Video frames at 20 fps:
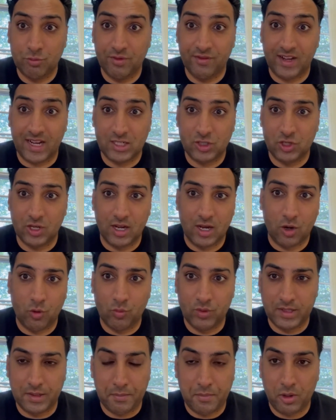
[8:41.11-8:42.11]
We've actually helped
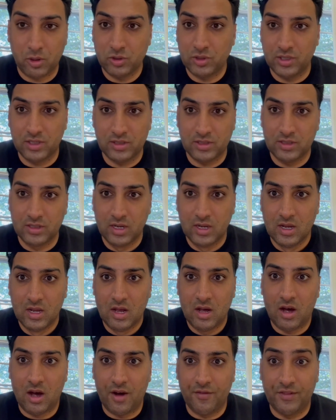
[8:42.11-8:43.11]
with deposits
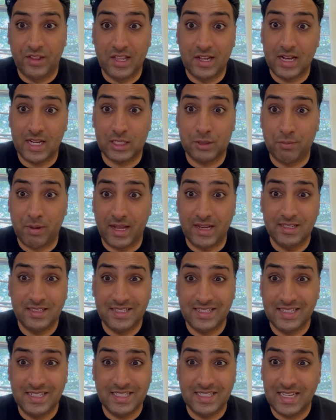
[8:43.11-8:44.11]
of the next place.
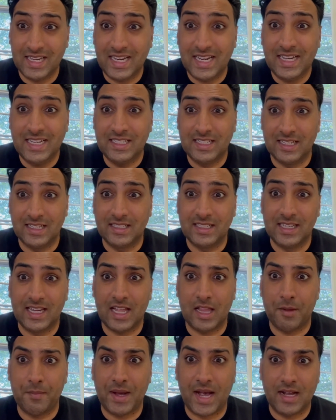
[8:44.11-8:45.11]
And it's easier to
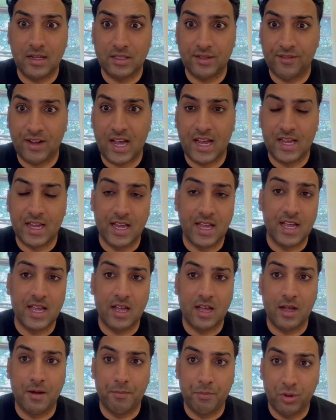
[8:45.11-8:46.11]
get them out of our
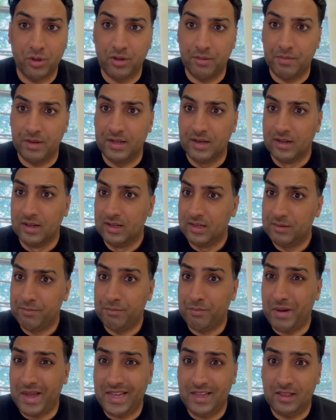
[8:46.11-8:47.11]
hair and put them in,
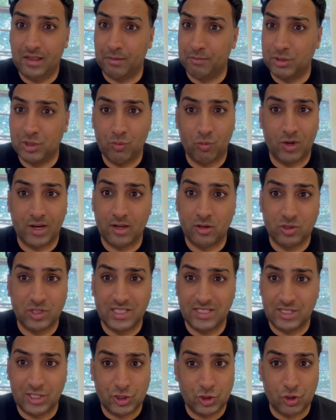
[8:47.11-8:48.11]
make them someone
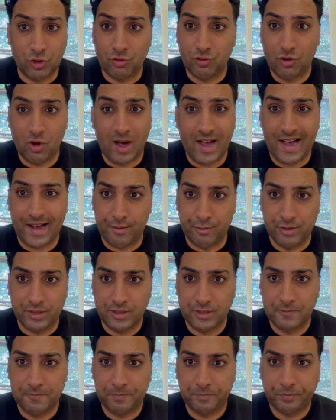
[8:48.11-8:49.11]
else's issue, not ours.